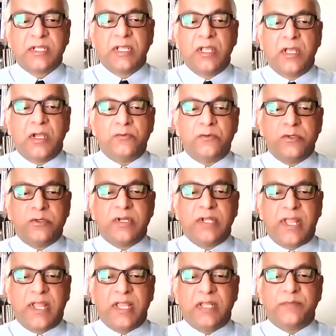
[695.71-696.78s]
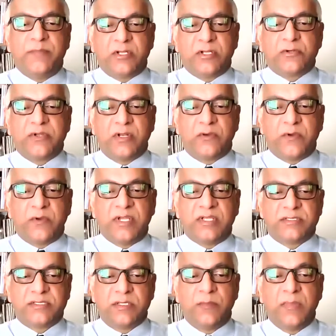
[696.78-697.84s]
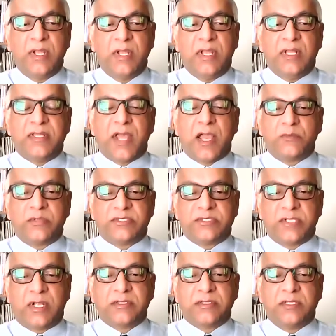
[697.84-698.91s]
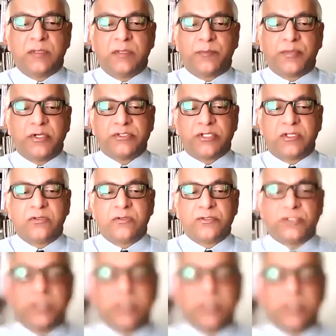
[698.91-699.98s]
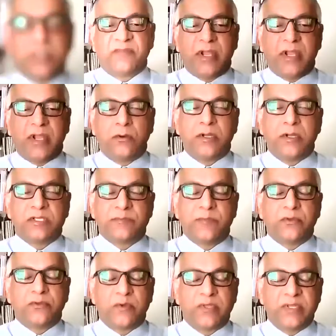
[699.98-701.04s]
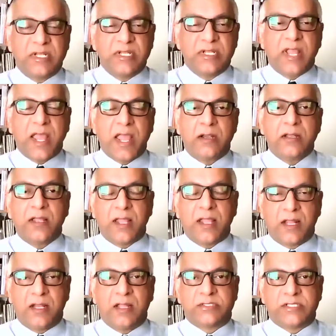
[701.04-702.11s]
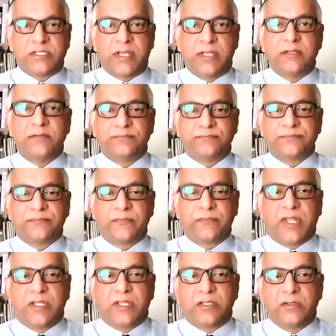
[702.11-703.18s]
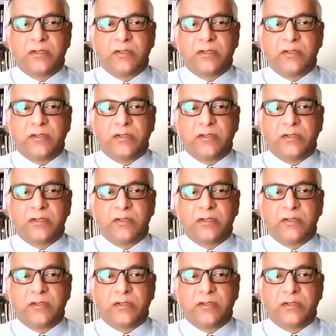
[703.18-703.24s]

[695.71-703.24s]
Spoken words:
rooted in hate, bigotry, and racism that result in the persecution of minorities, both within Canada and outside. Thank you.